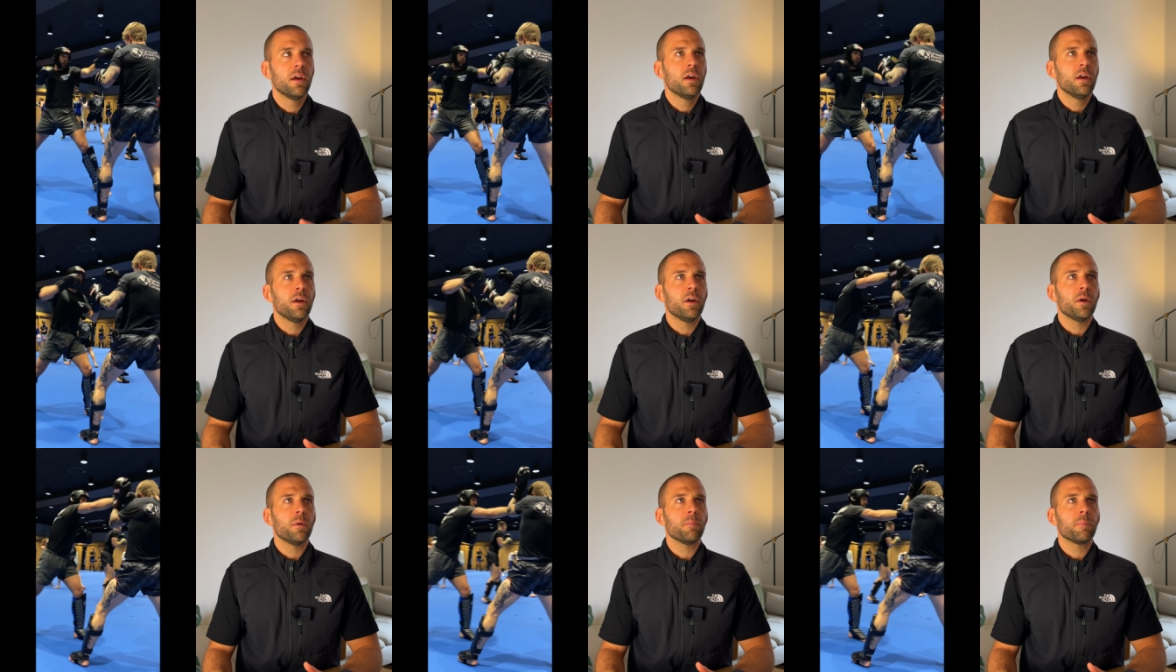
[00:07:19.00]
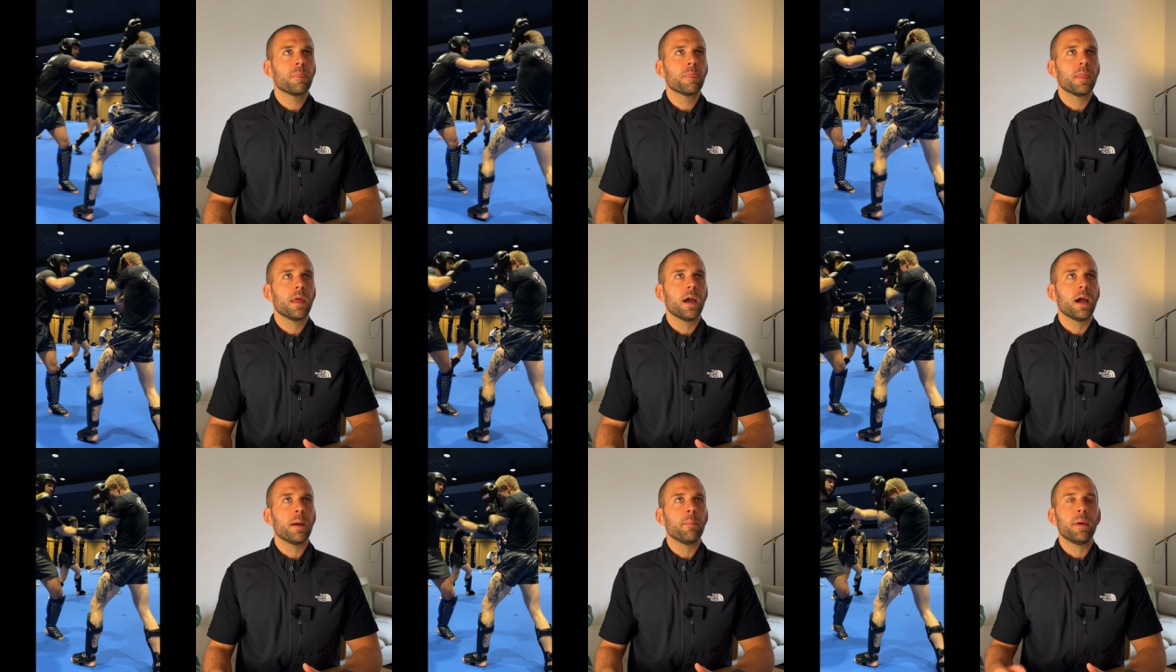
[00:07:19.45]

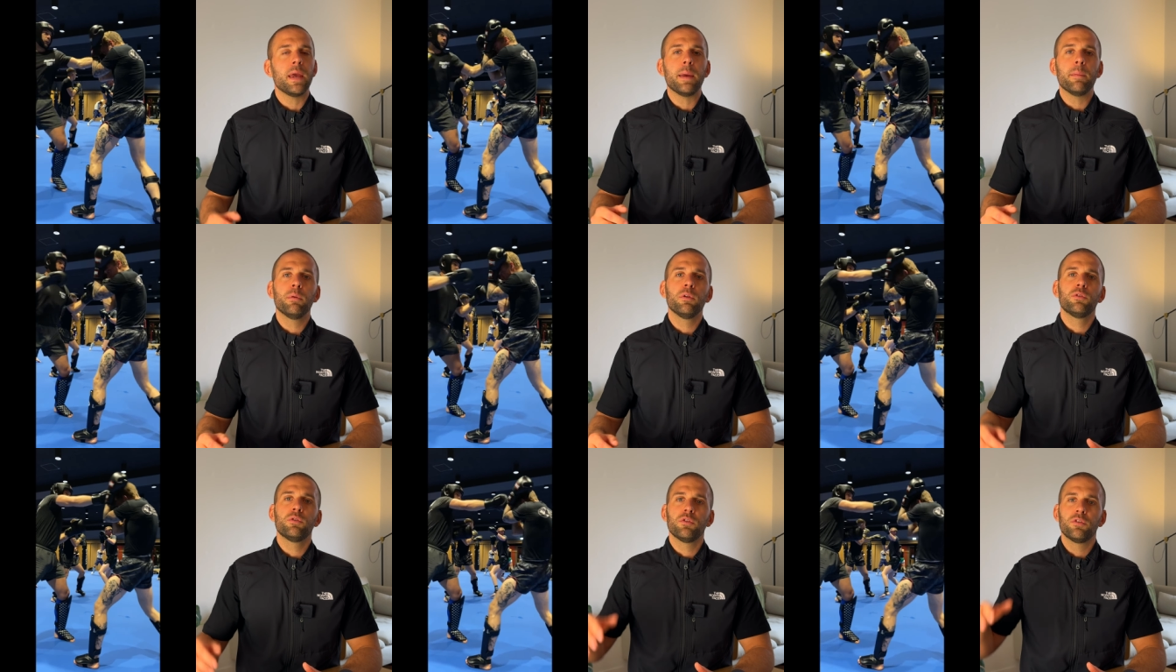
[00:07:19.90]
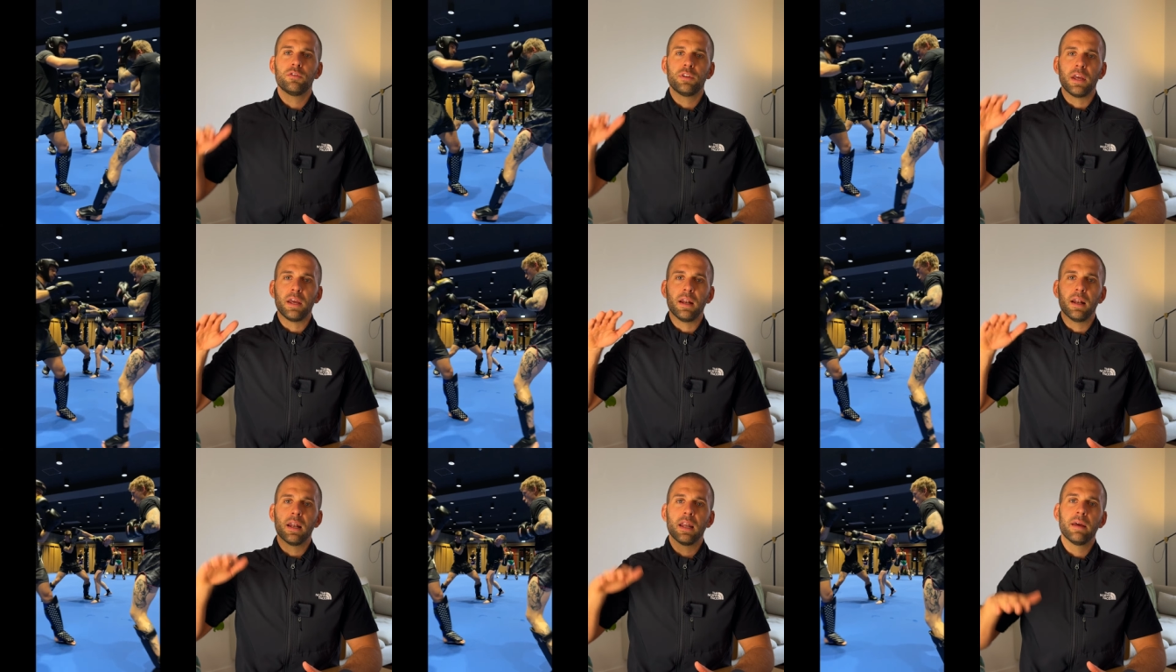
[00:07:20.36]
I'm able to
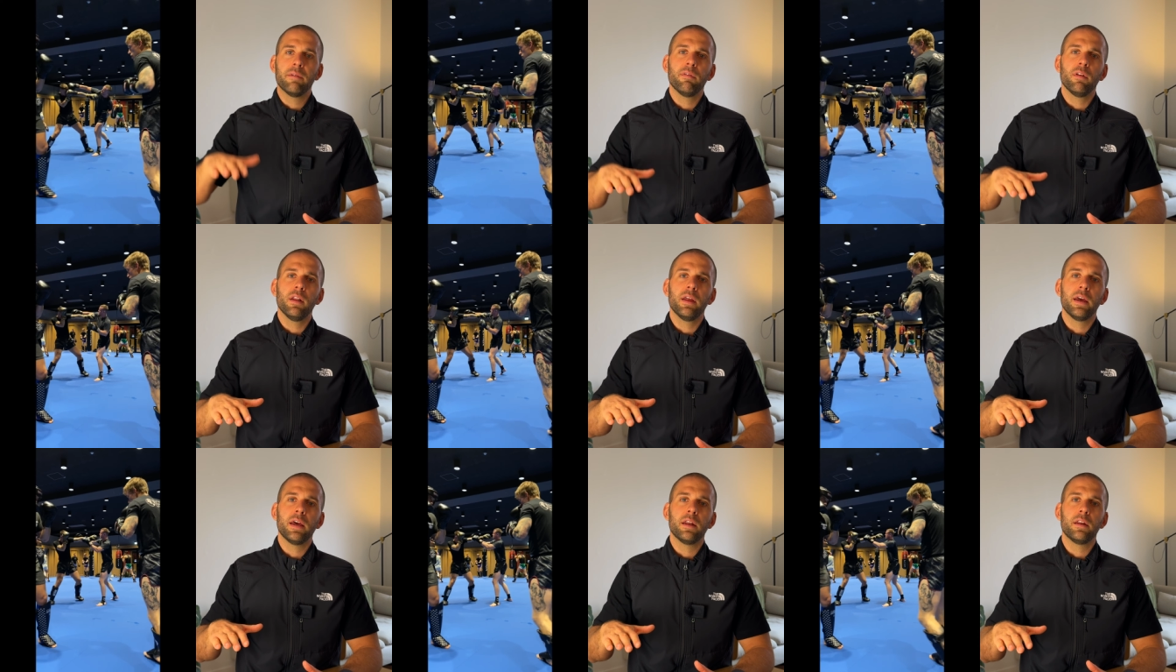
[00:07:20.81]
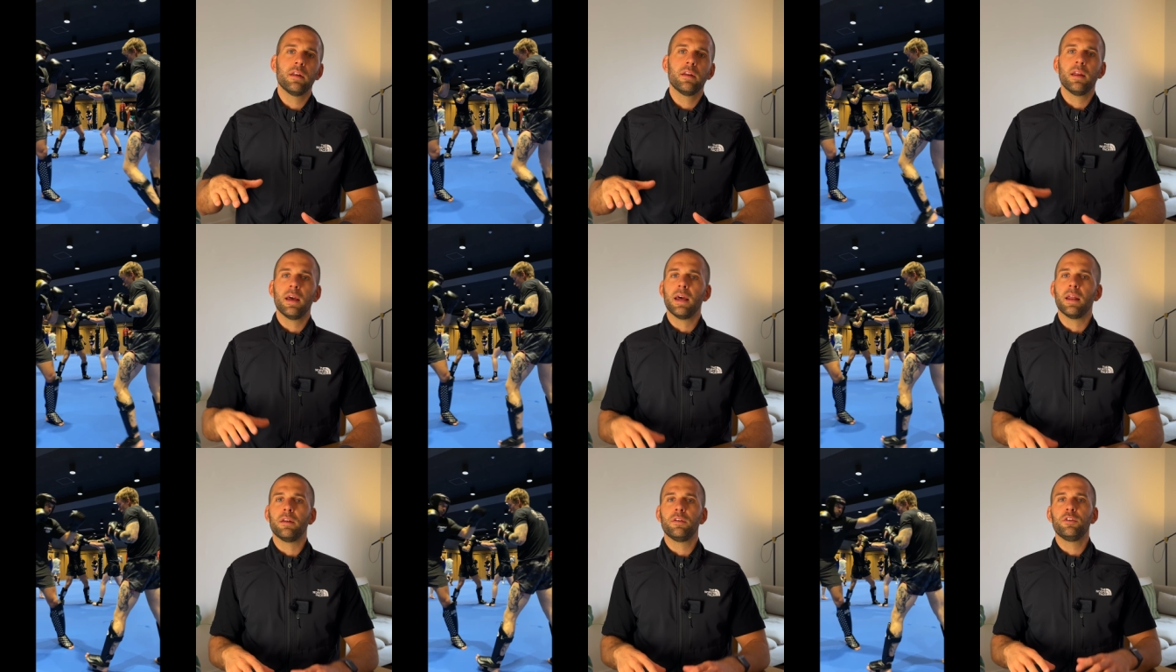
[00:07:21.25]
stay level-headed
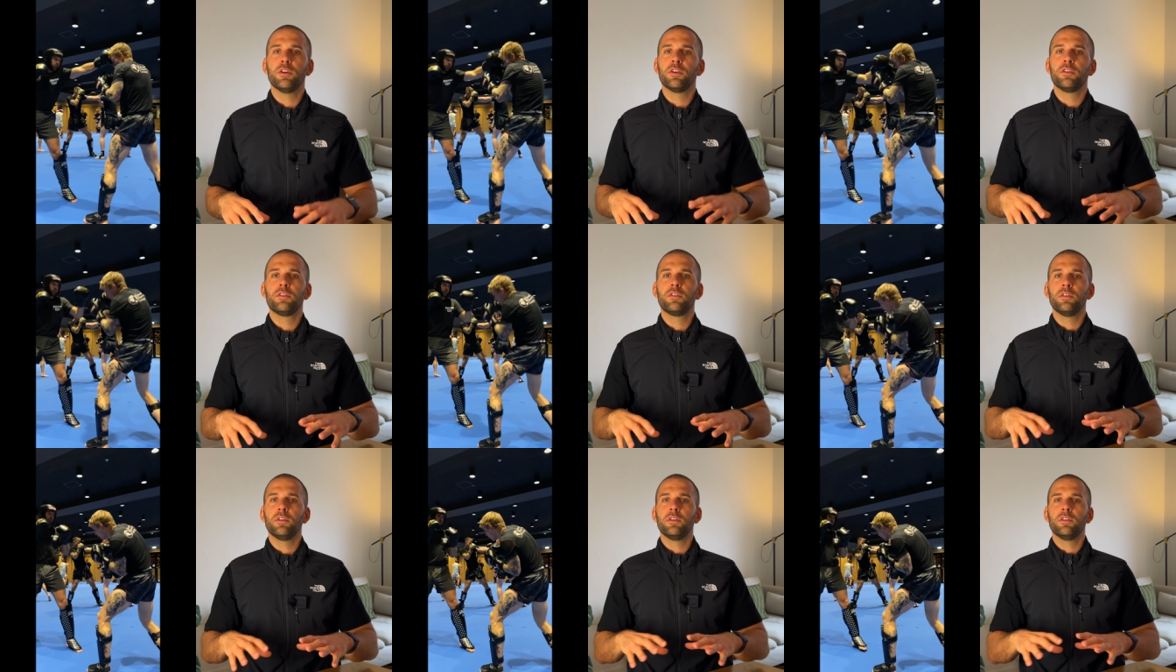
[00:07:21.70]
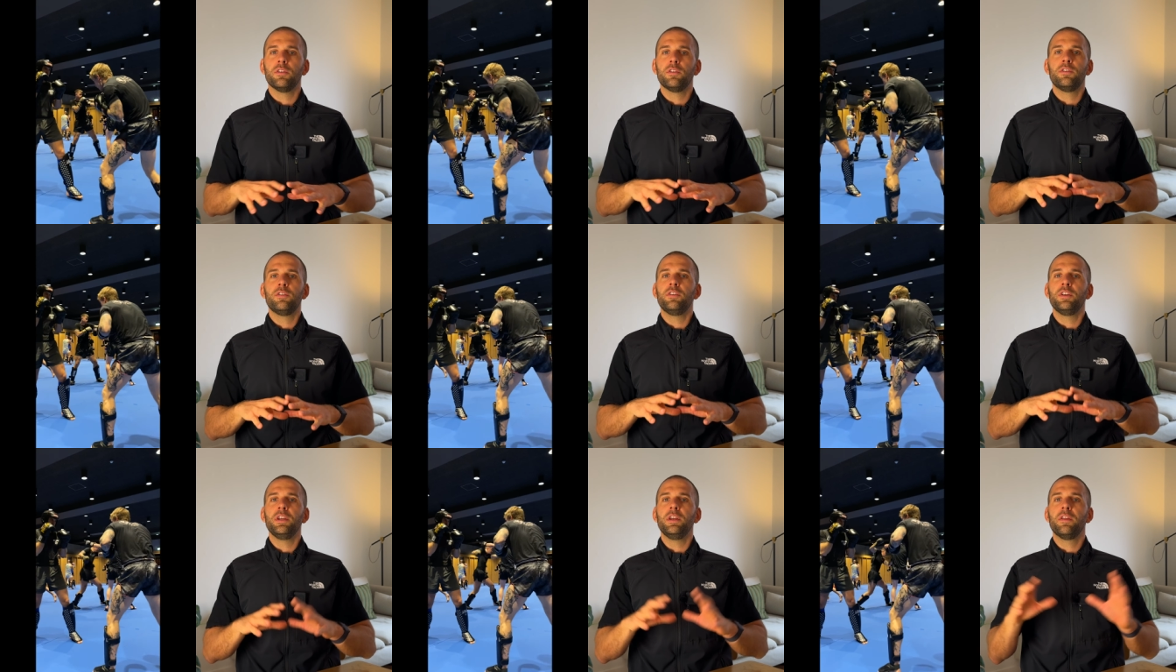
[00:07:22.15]
and just
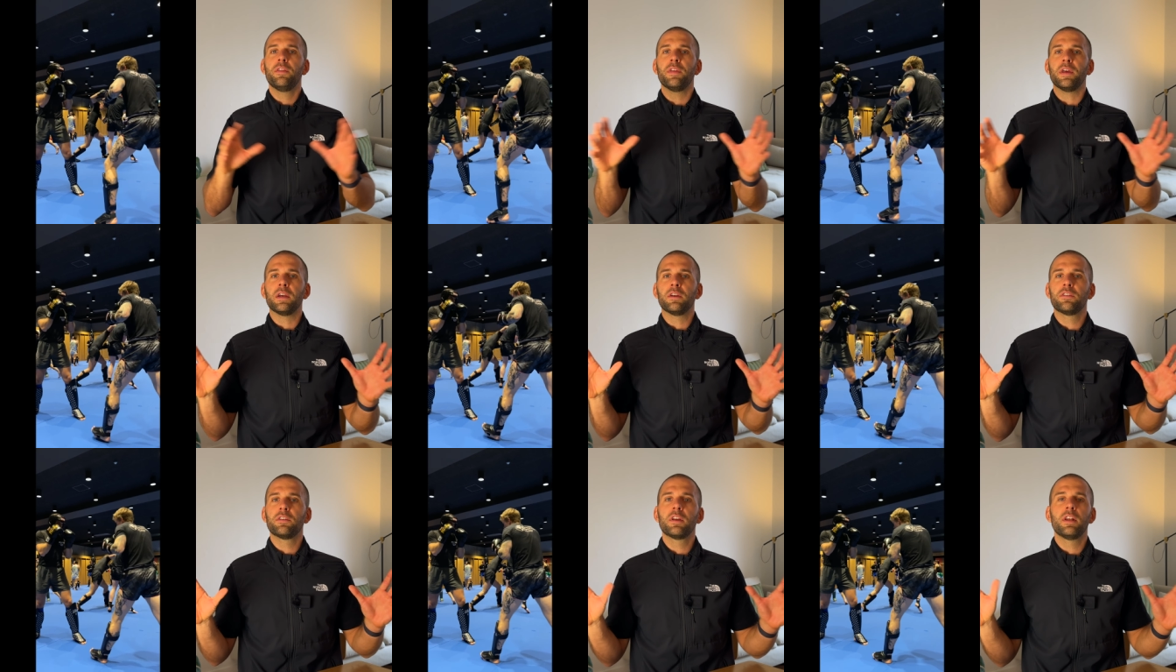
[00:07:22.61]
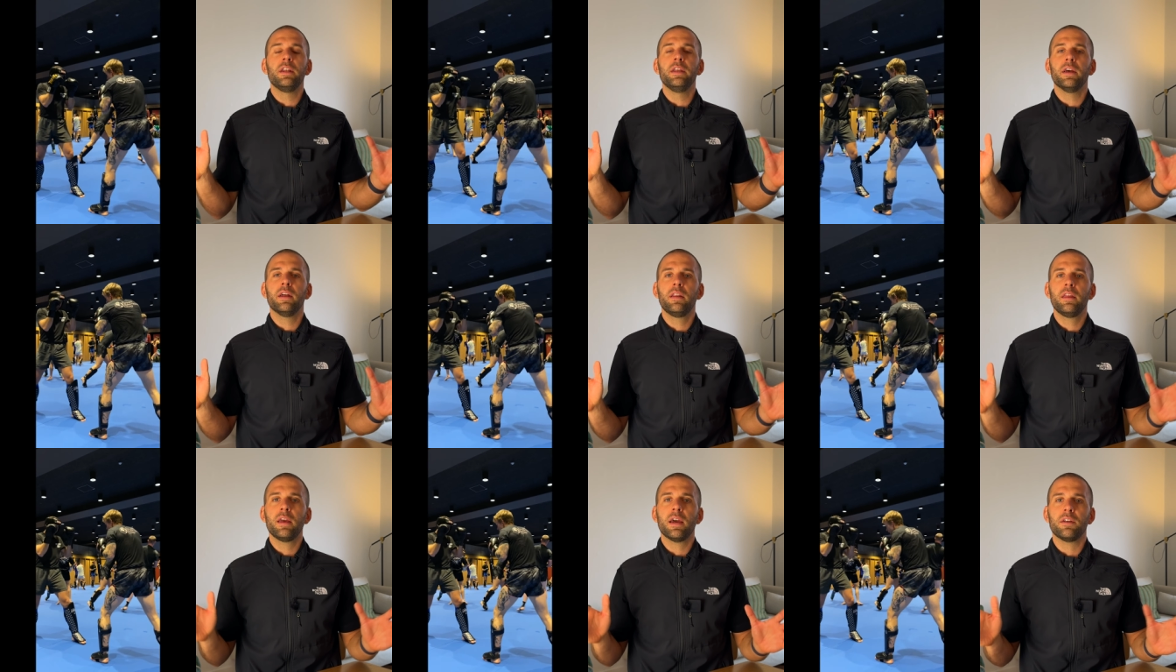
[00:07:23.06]
see things
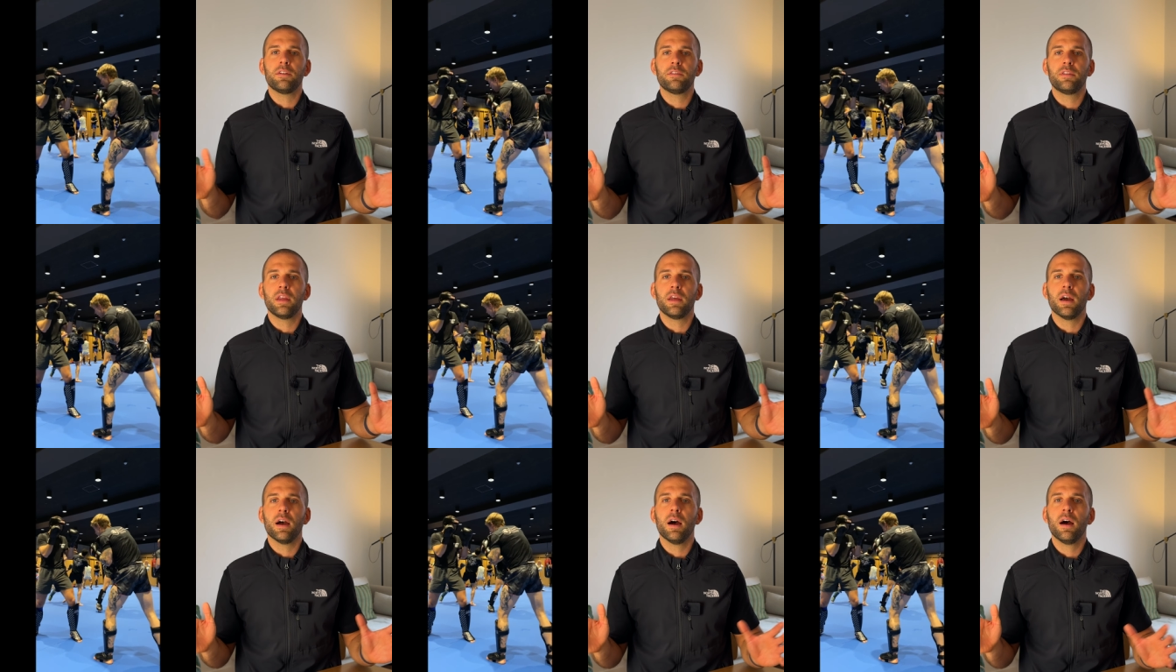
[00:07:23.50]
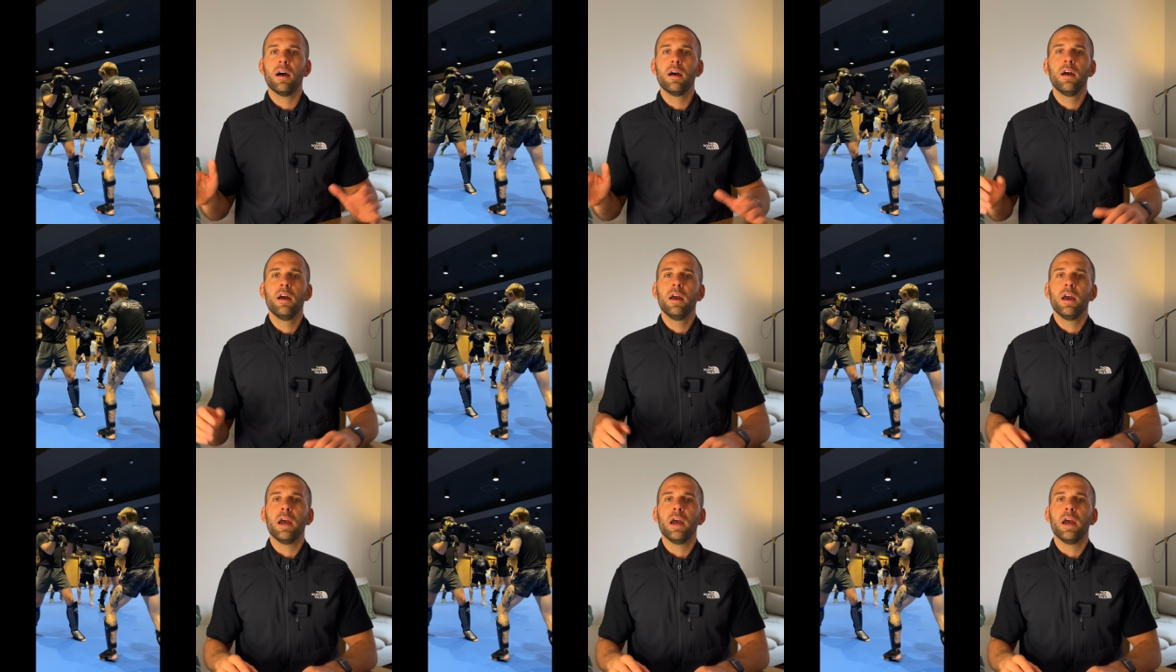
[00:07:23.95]
clearly as they are